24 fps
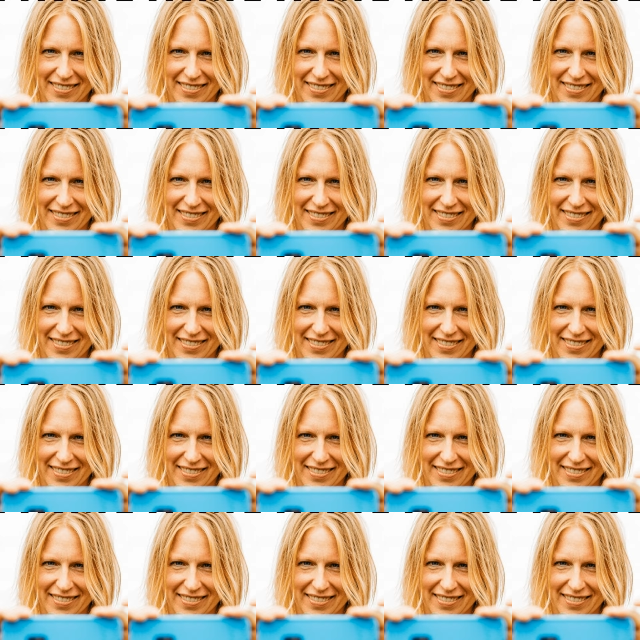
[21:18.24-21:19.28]

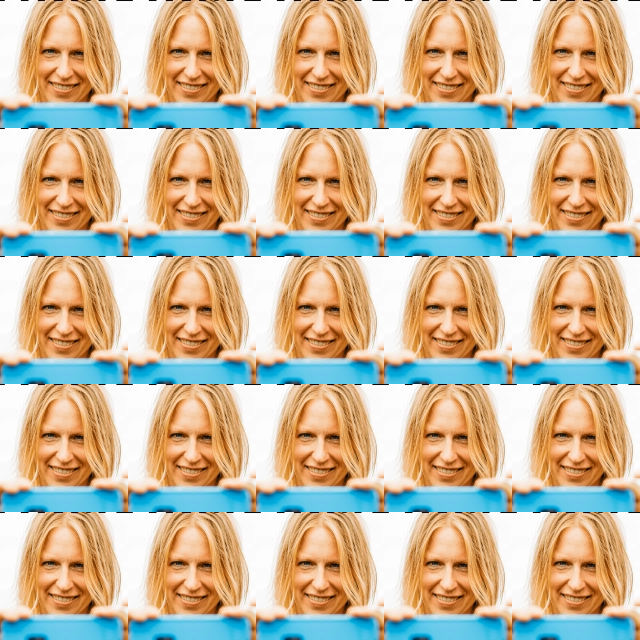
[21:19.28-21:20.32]

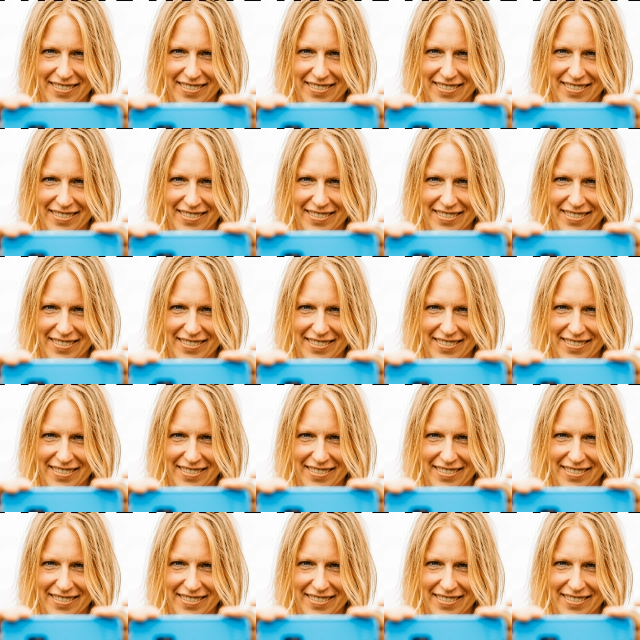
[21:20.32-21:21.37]

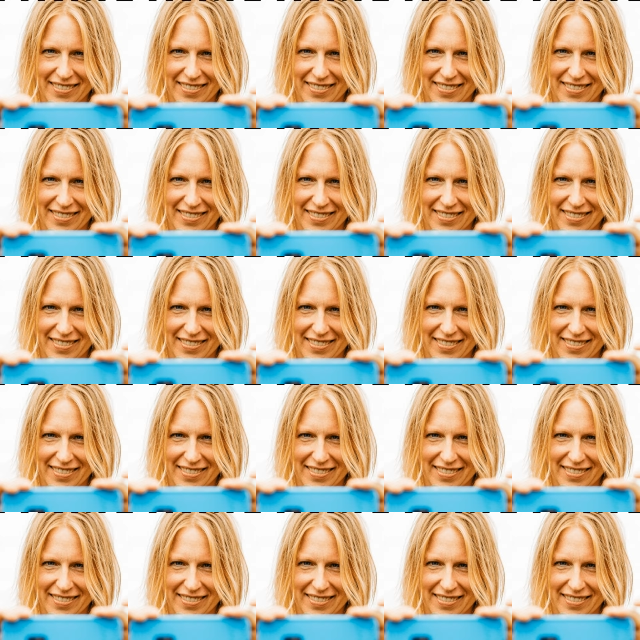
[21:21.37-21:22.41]

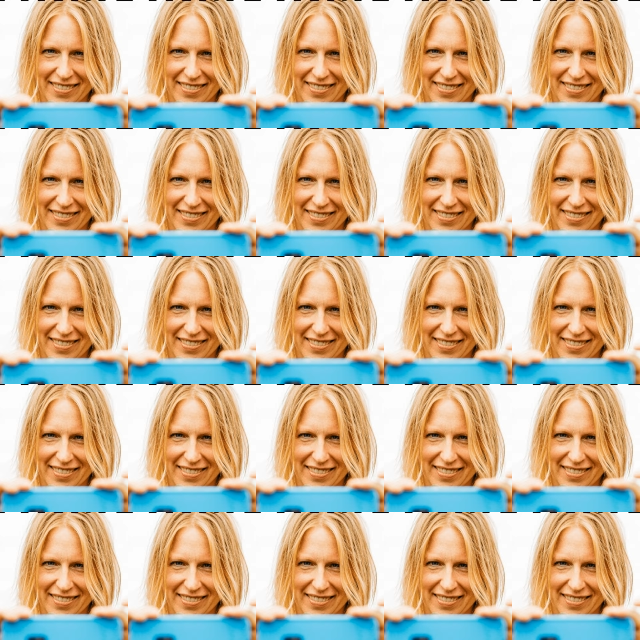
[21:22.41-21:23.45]

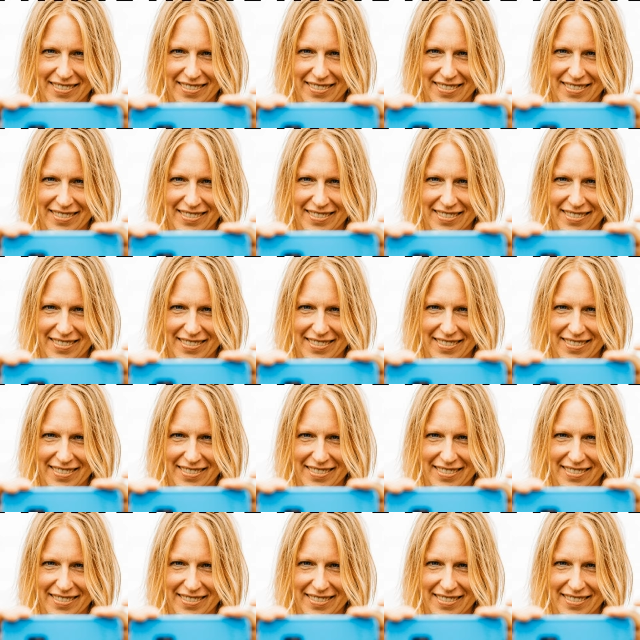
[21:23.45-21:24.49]

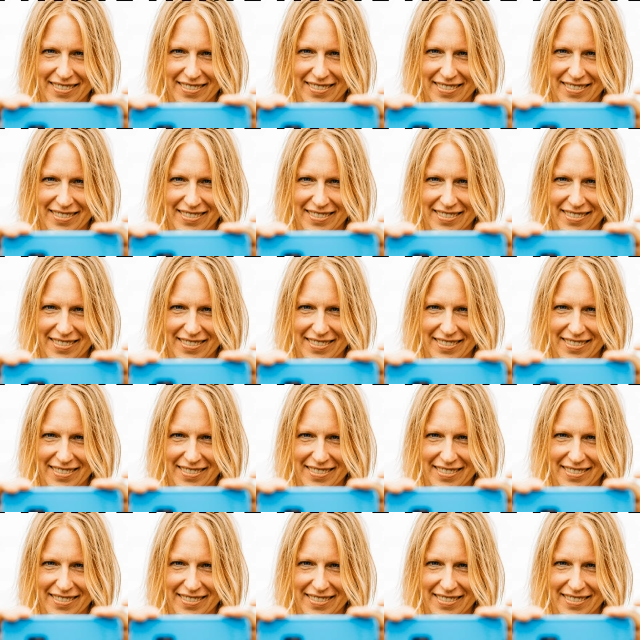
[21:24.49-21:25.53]

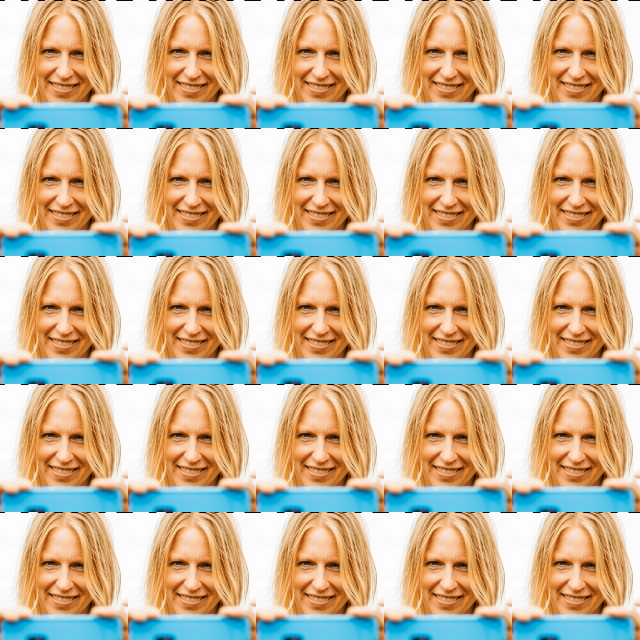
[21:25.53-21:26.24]
[no speech]